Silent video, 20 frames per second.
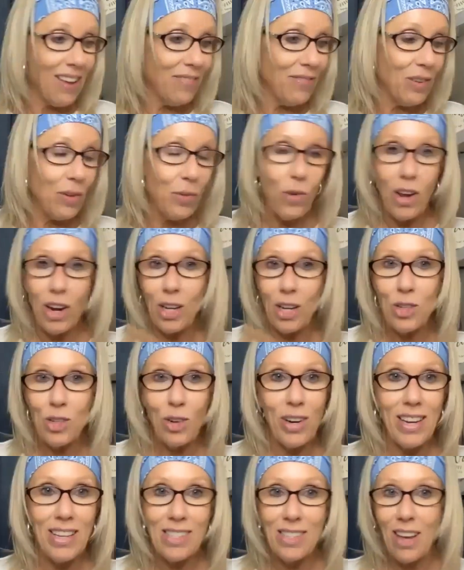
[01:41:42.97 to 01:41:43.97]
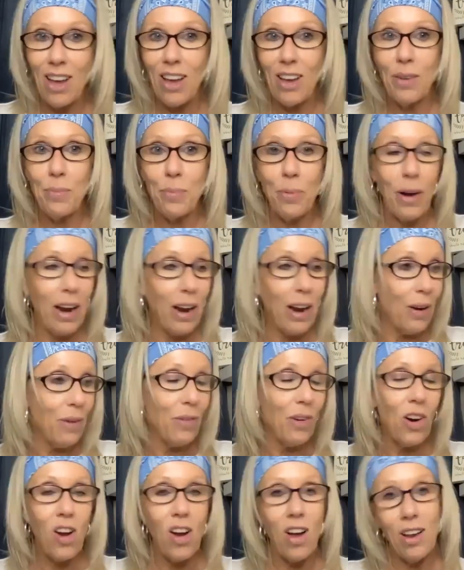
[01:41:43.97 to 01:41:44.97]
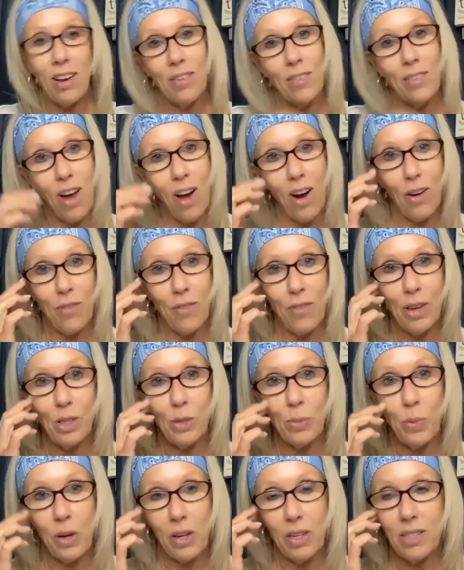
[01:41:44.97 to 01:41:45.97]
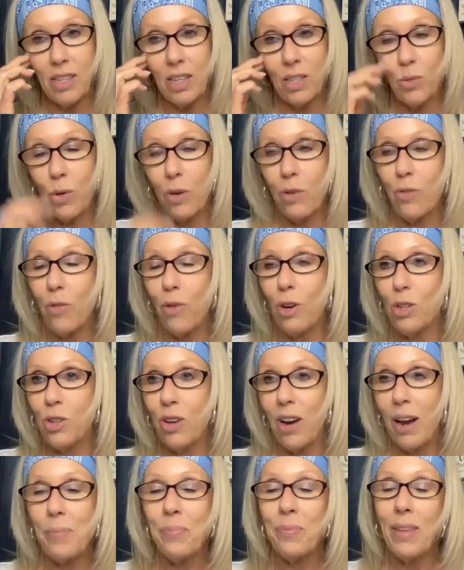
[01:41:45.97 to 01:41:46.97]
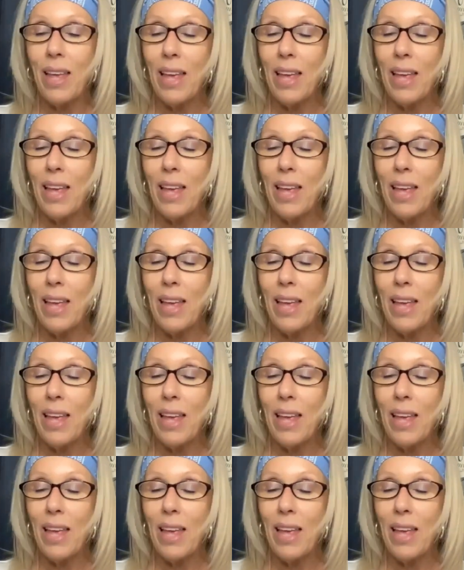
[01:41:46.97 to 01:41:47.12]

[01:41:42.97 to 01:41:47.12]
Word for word: If you want to join us on prayer, we're on our Facebook 614 Tribe,